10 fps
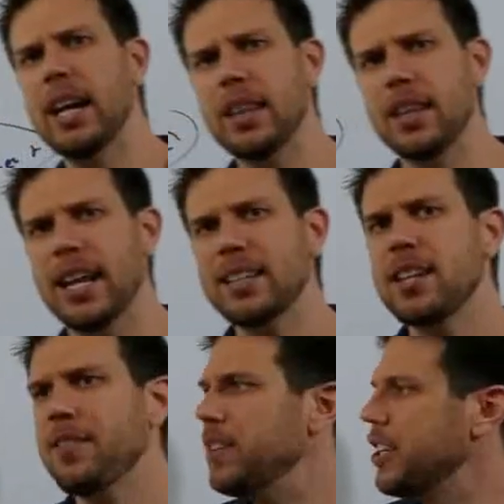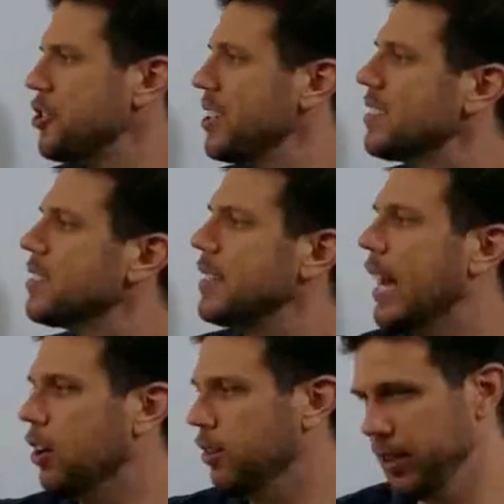The next definition is
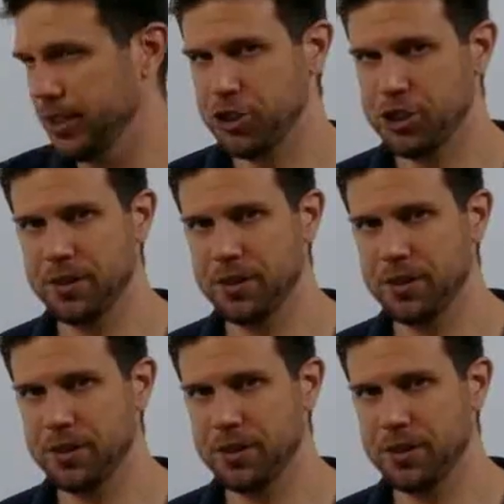salvage.